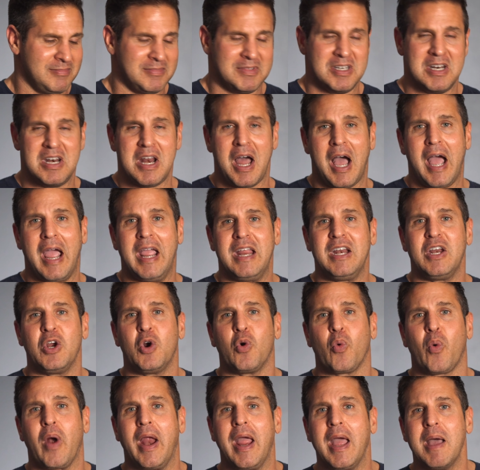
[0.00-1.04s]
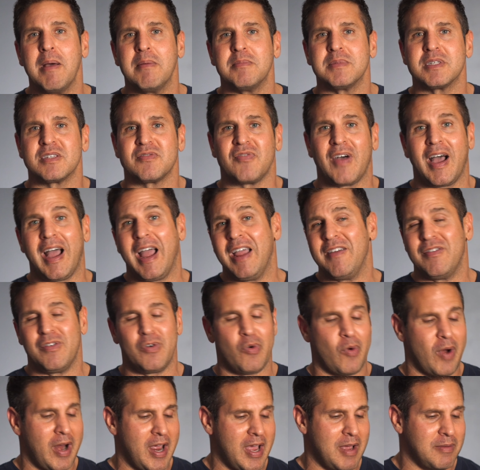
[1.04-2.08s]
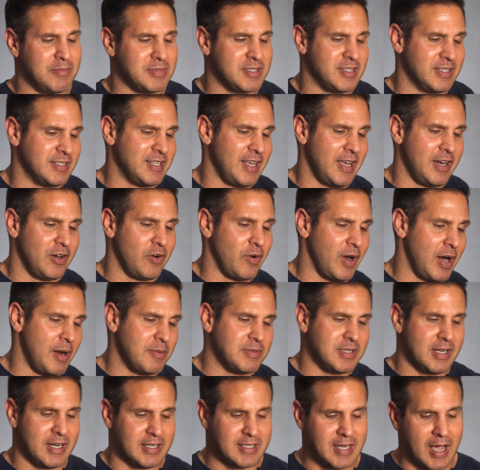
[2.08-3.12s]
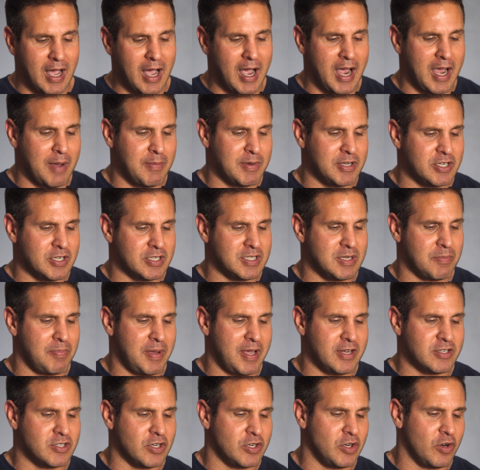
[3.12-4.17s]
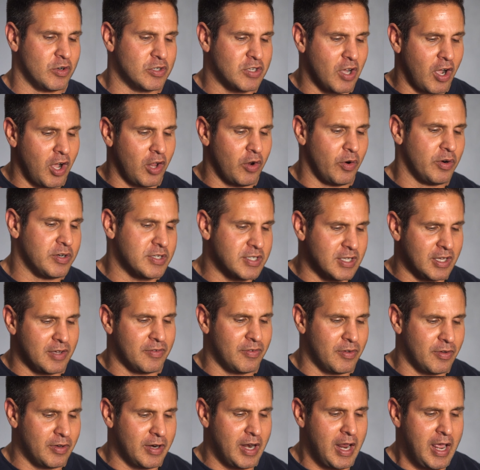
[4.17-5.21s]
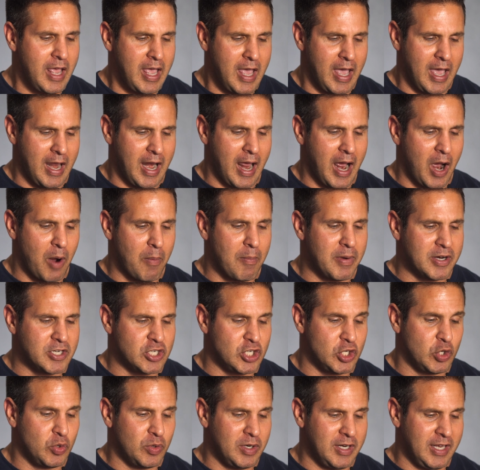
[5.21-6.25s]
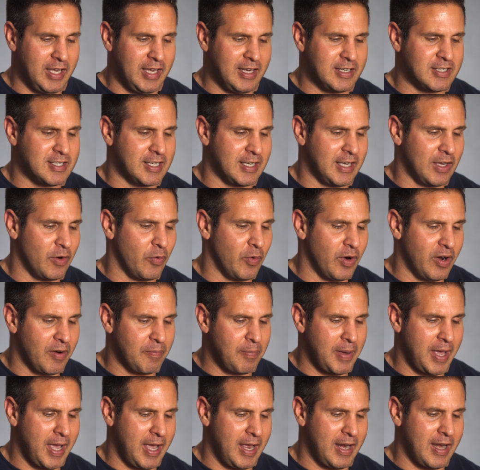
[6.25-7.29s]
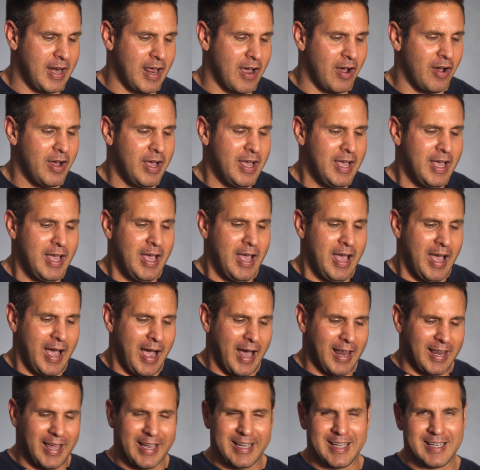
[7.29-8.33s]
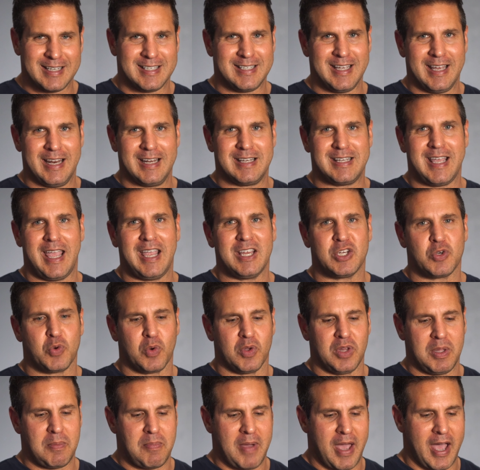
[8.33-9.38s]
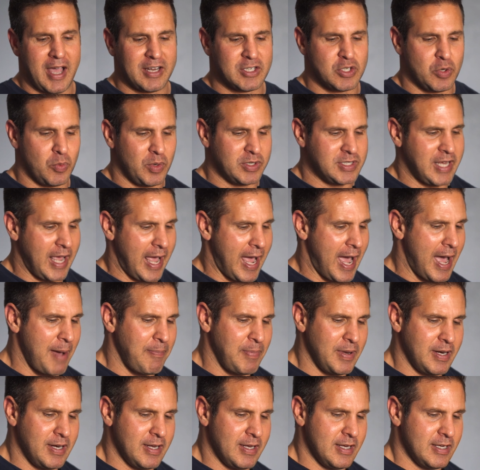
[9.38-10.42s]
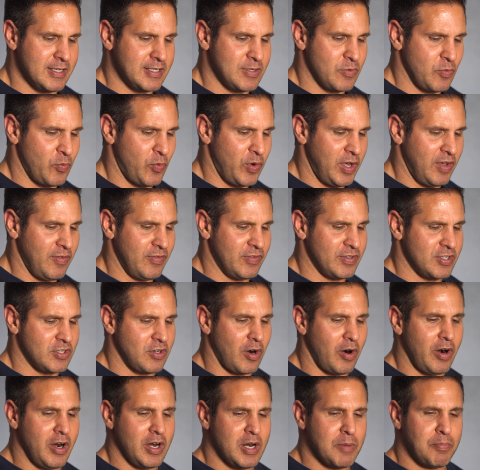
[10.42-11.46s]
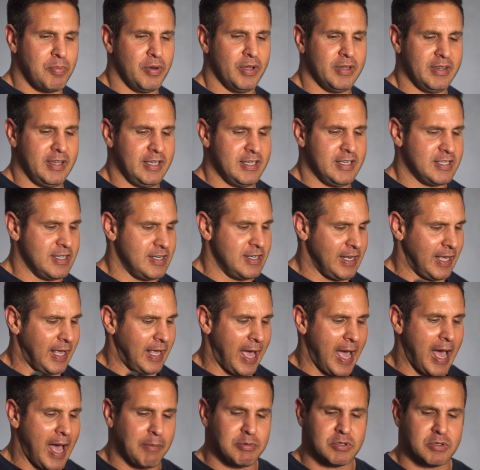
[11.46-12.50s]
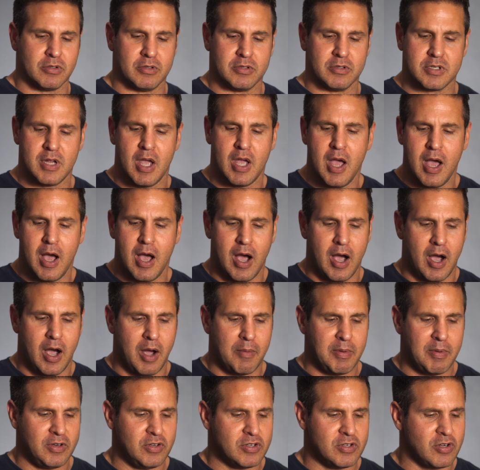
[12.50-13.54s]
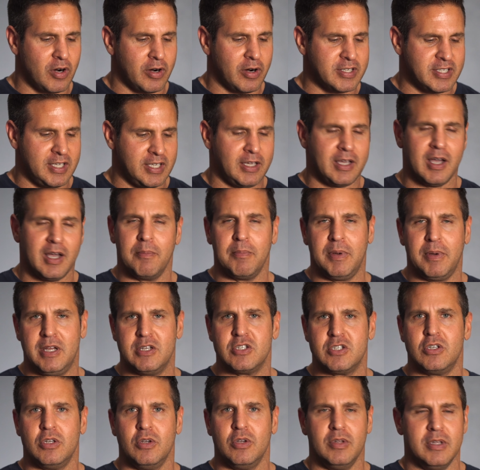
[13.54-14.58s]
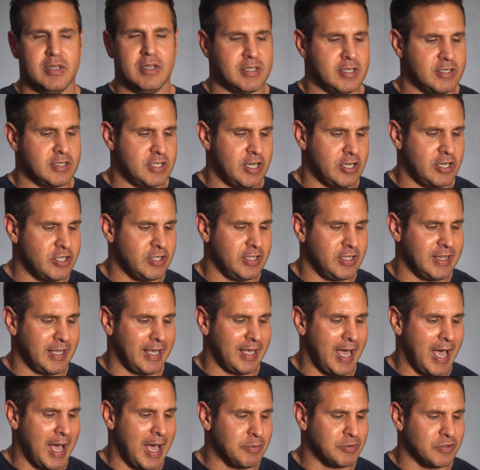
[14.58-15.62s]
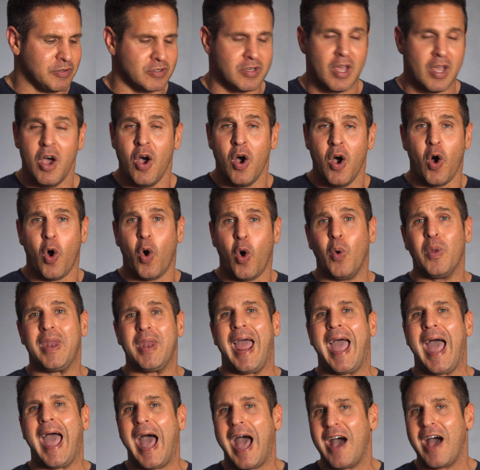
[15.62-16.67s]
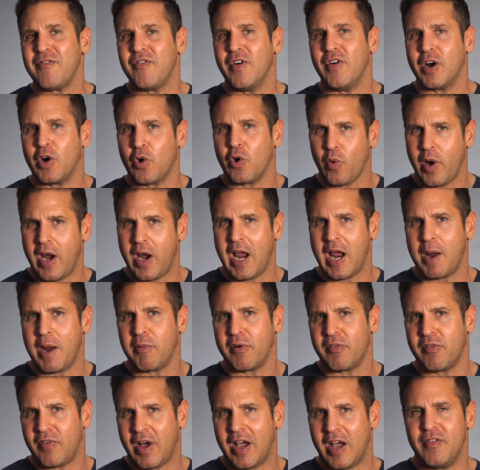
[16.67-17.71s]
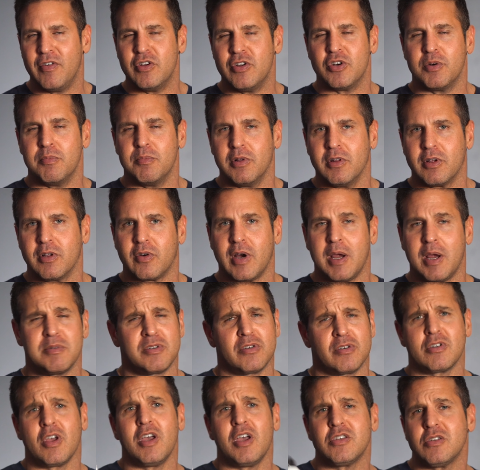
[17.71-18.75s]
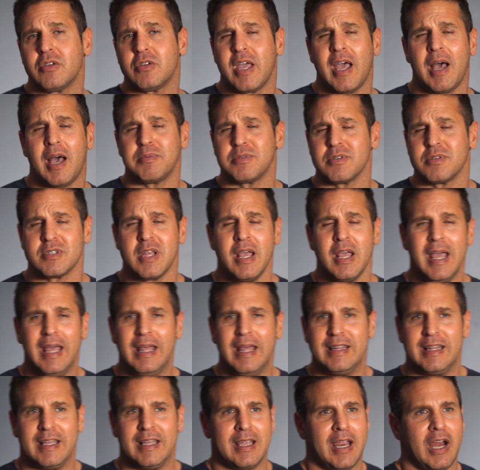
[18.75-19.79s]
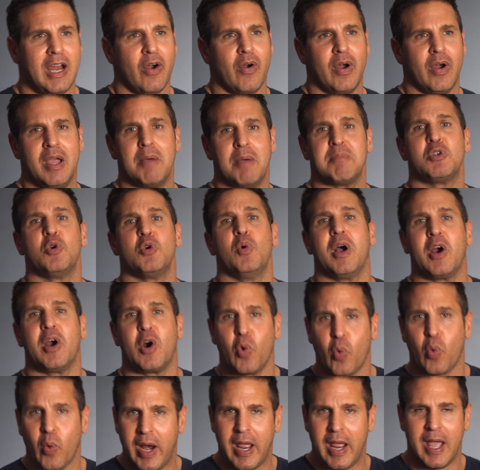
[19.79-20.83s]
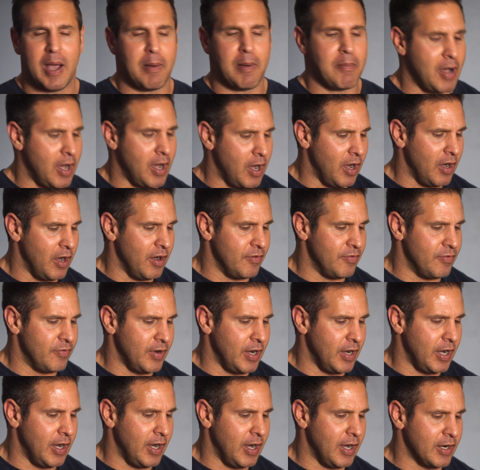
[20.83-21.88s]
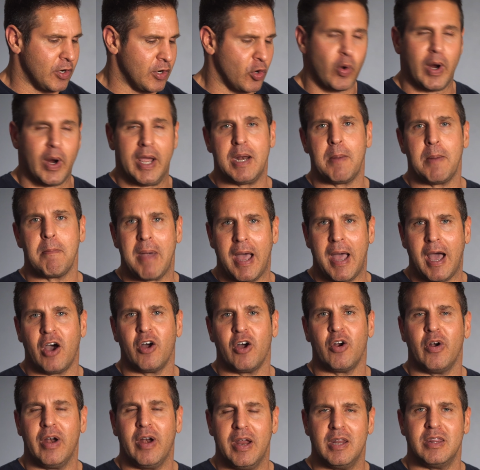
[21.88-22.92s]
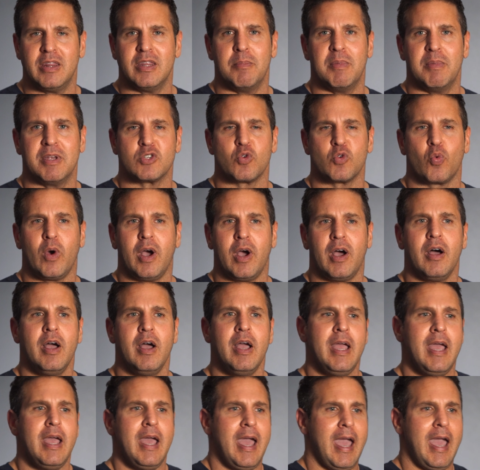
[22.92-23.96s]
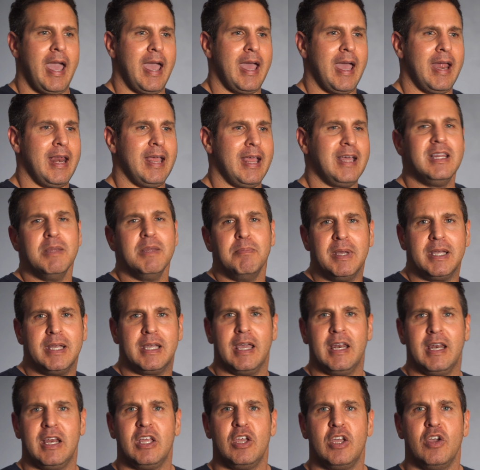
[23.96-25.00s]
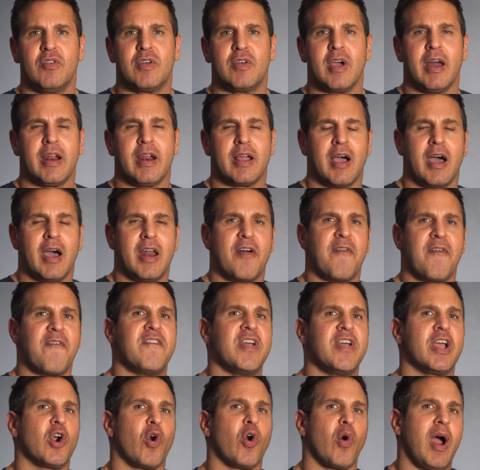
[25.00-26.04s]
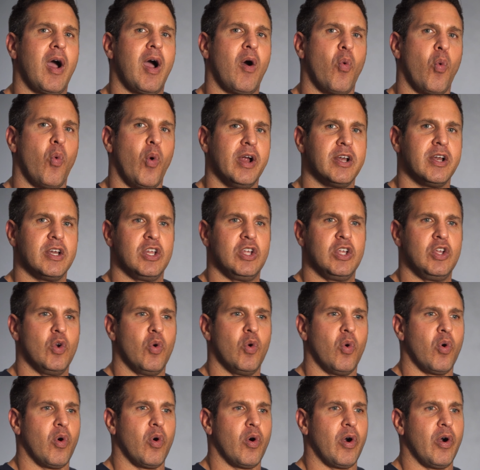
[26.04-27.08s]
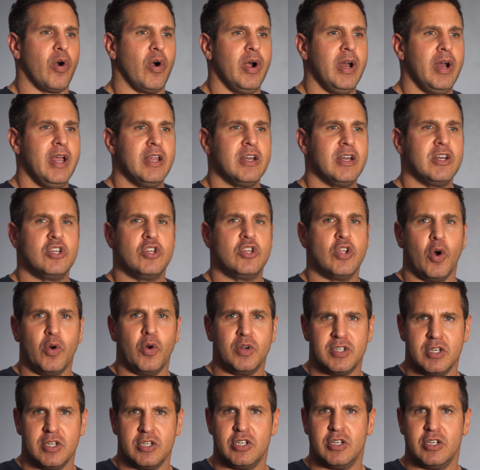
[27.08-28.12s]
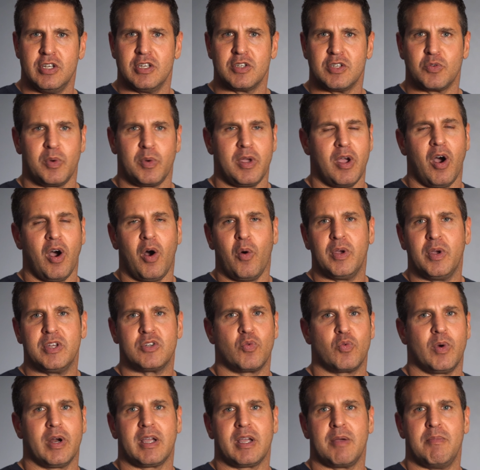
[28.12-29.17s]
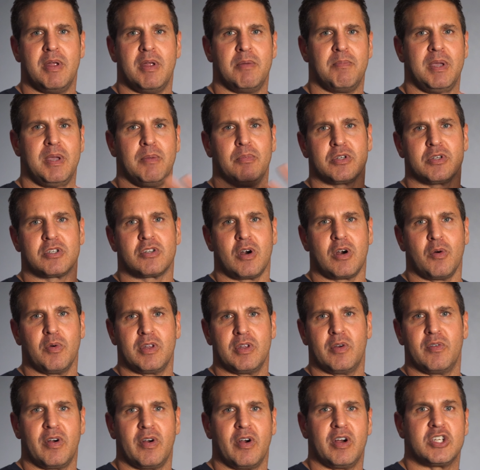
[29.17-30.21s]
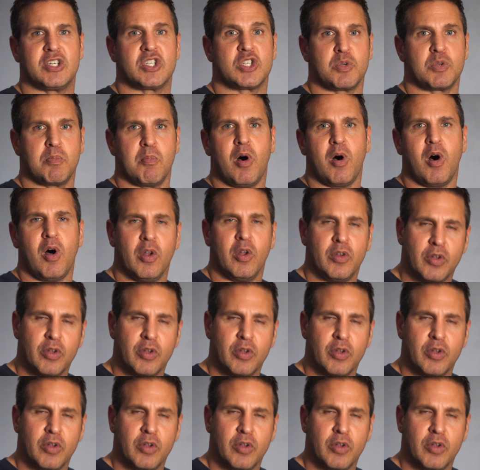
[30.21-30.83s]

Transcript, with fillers: nine grams, five grams to ten grams at a time. It just depends on your tolerance level and, and how much you need to get rid of pain. Now, like I said, it tastes really bad. So what's happened is we've started to put these into capsules, um, and you start to see companies do this. Essentially, the capsules hold half a gram or five hundred milligrams. There's also capsules that carry up to a gram of uh, kratom powder in them as well. And in the beginning, you've got to kind of figure out what your dosage is. We always recommend people start with a very small